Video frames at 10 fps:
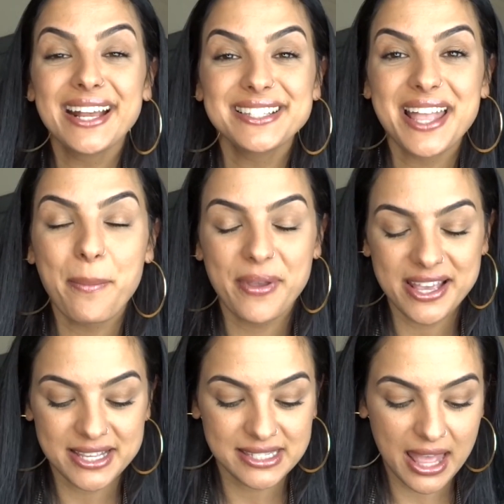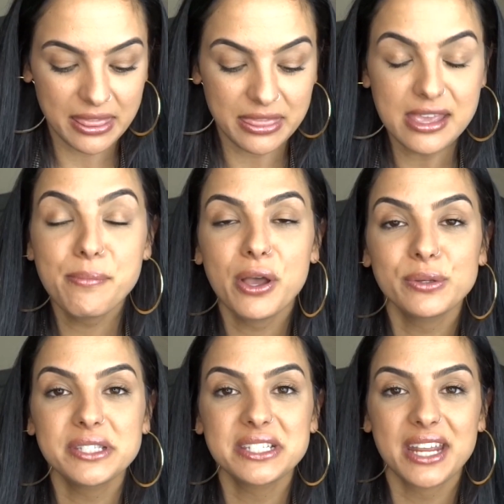Next up is the
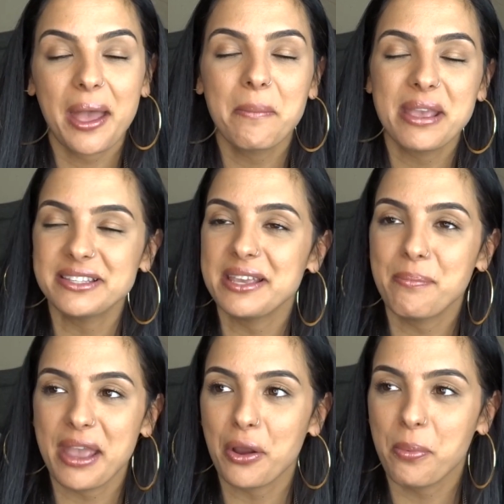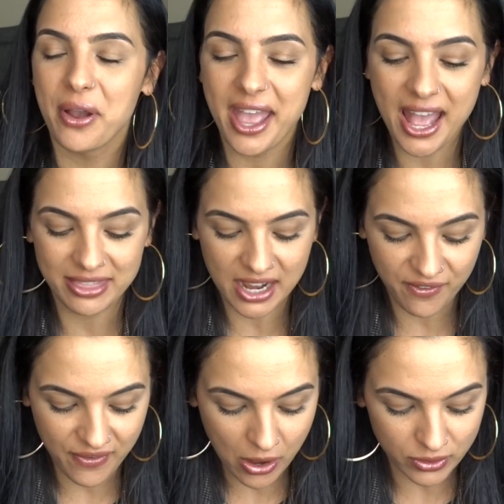most amazing Baker Boy hat that
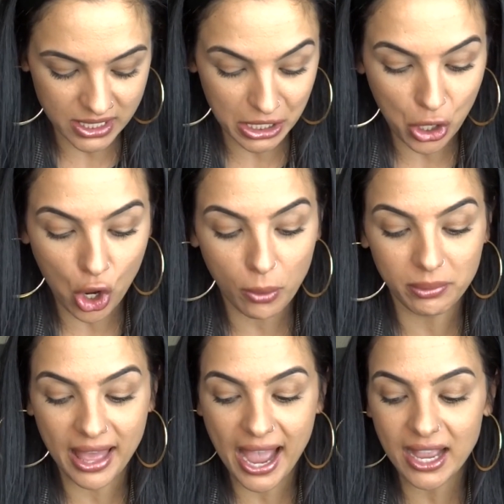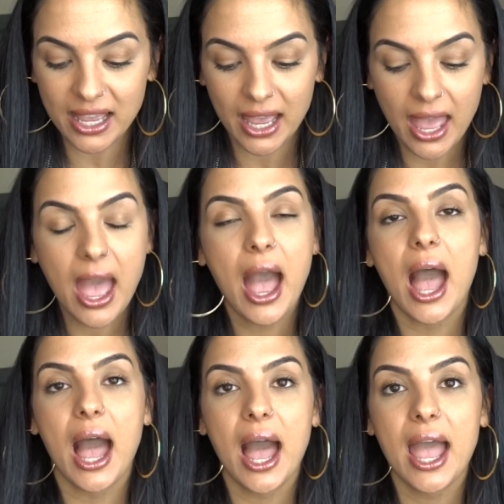I found in all black.
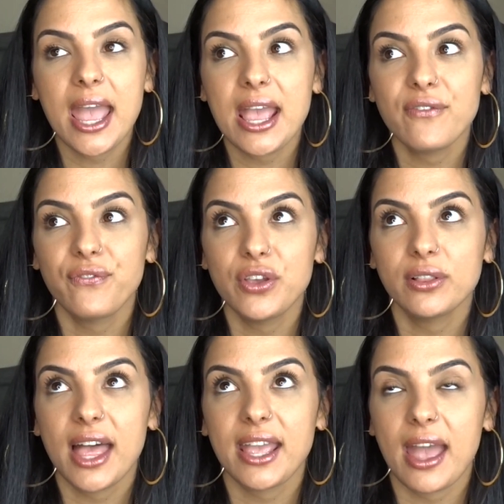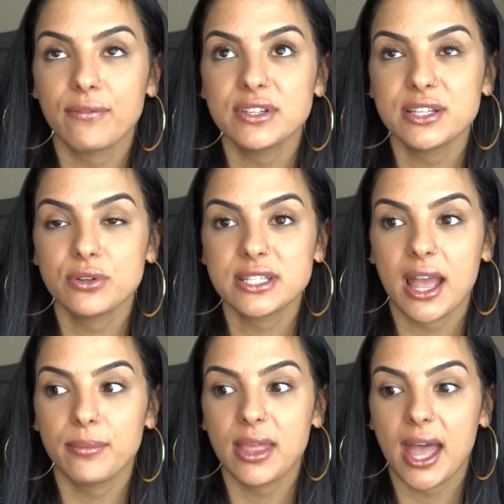I feel like every single
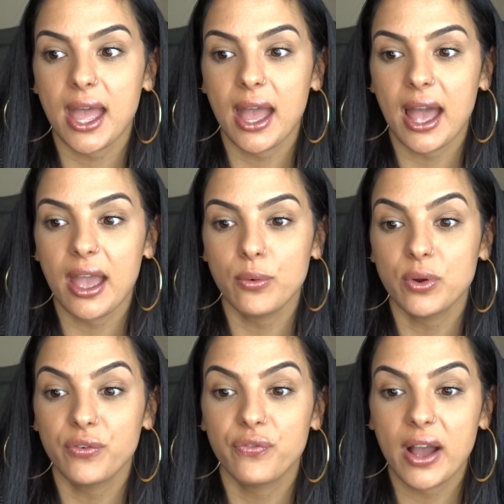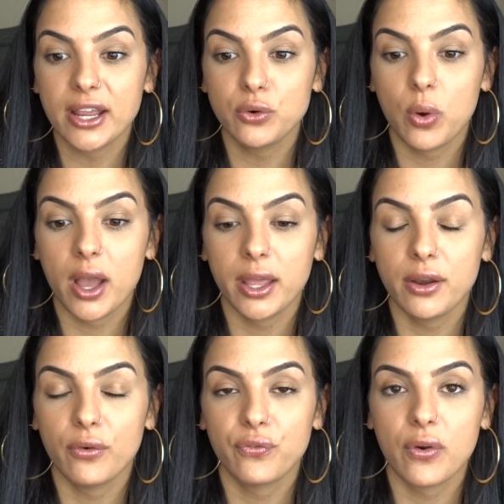time that I would find
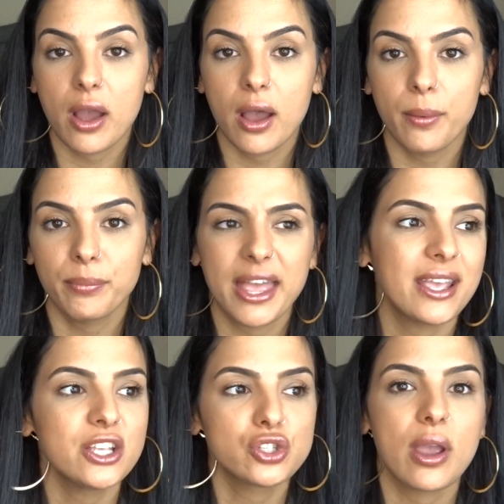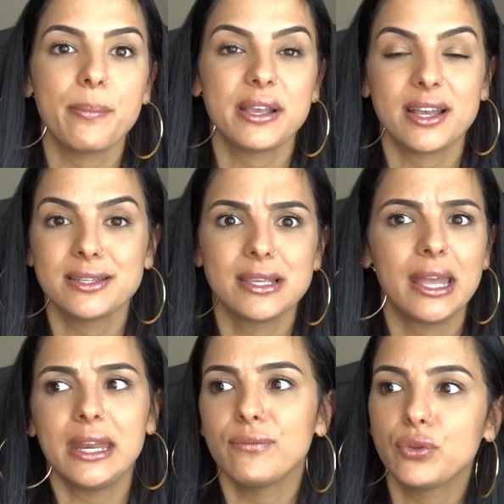one from like Instagram, because
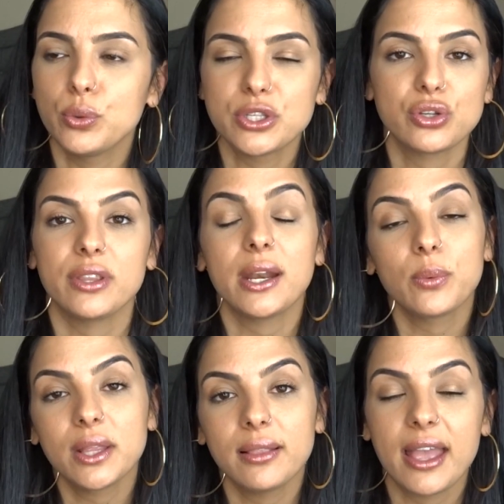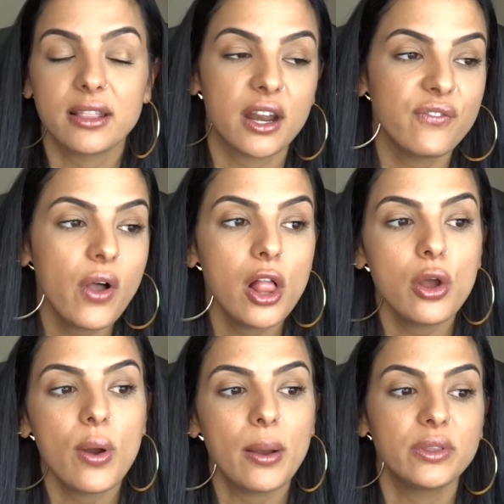an influencer that I really like that I
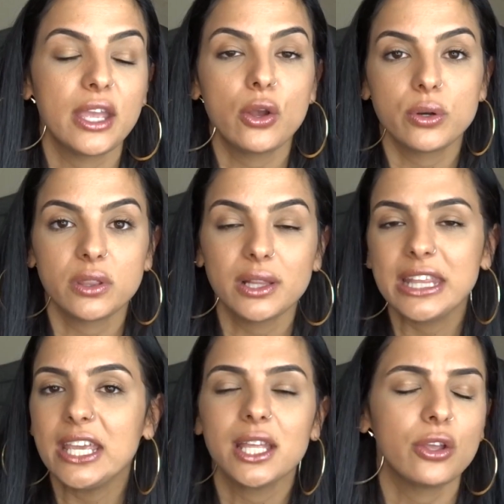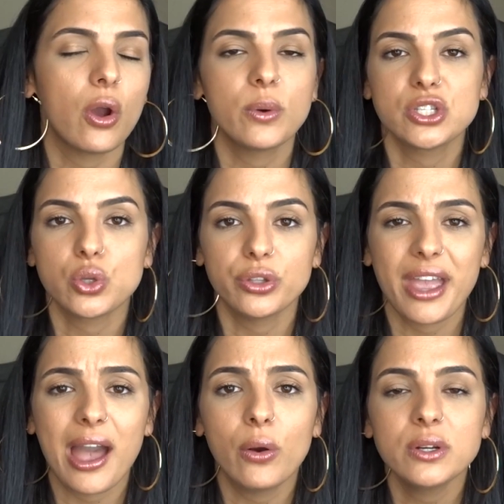follow, I would like go to the link and they're always sold
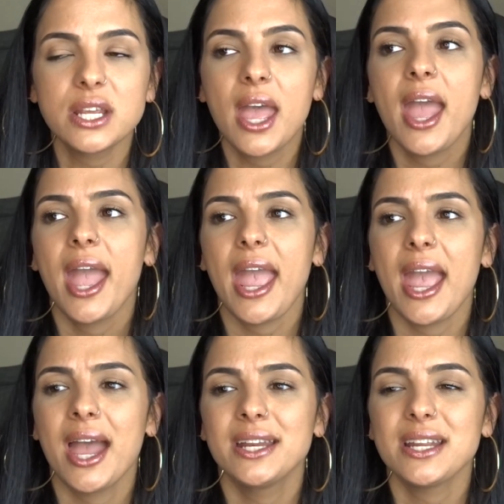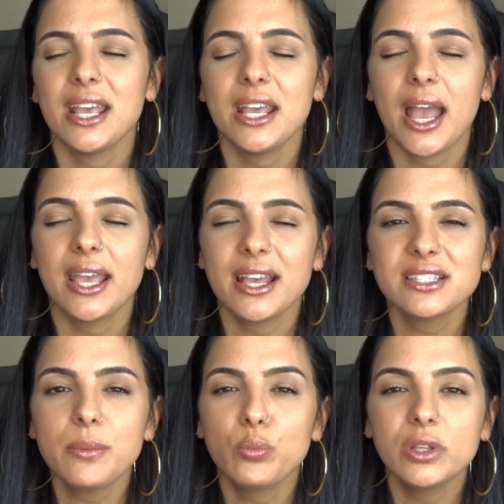out. And I
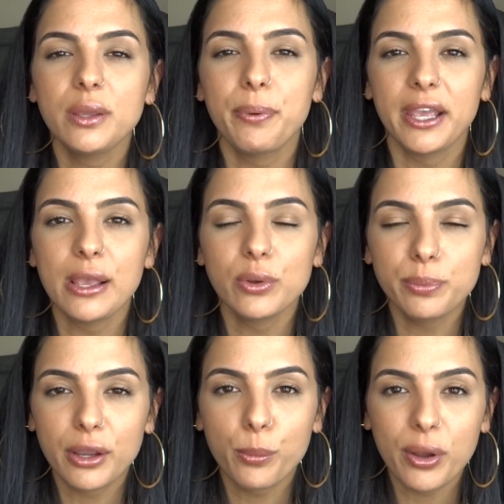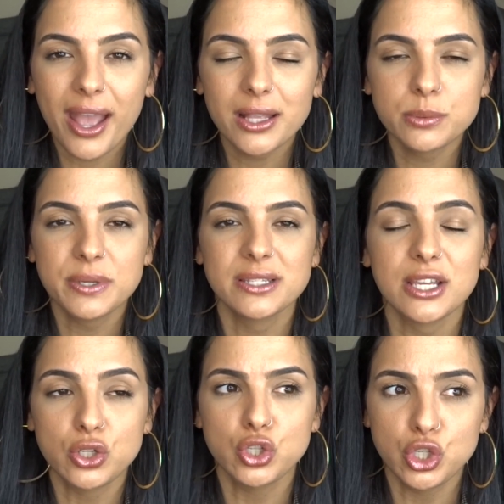guess I'm really picky with Baker Boy hats because
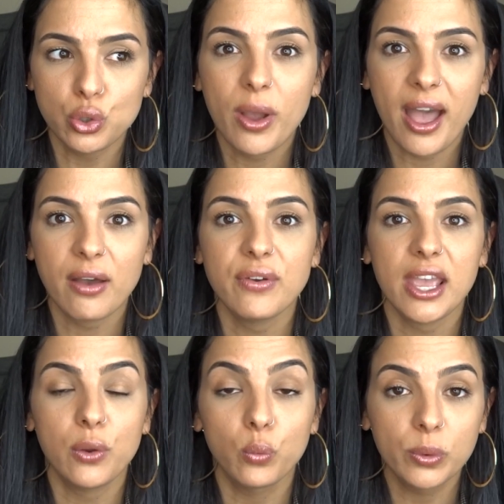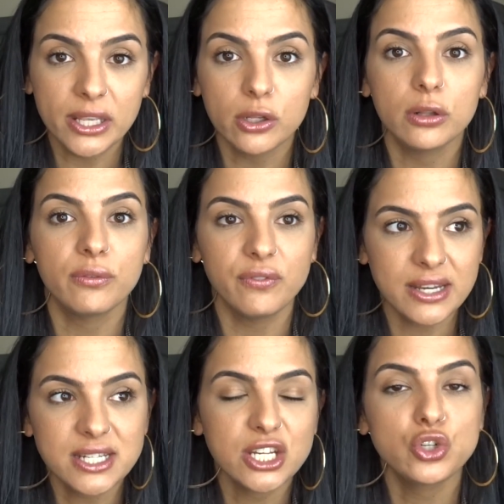I do have a real
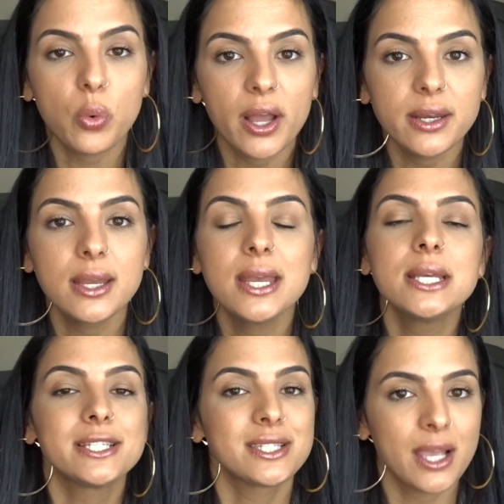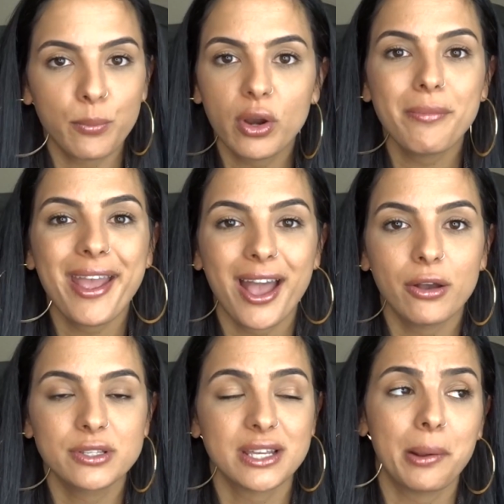vintage one somewhere in my
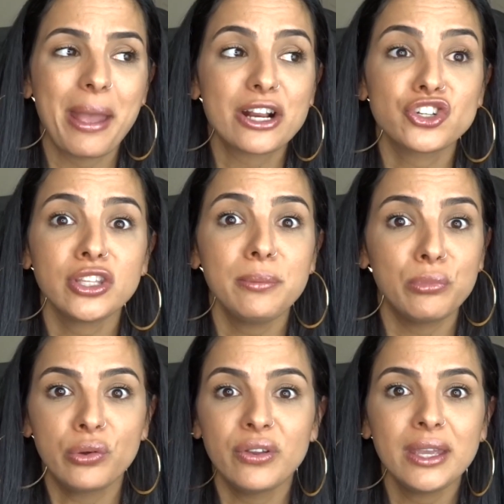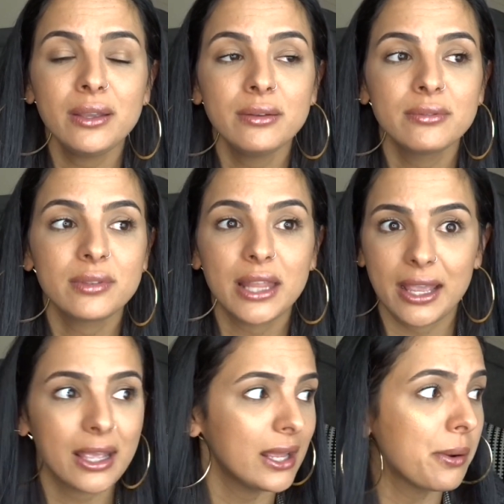house, and I'm actually moving
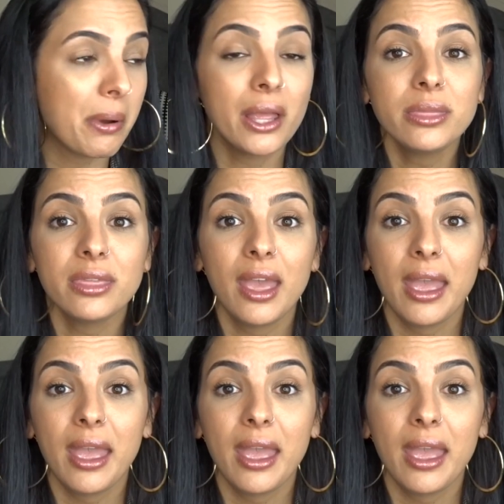like in a month,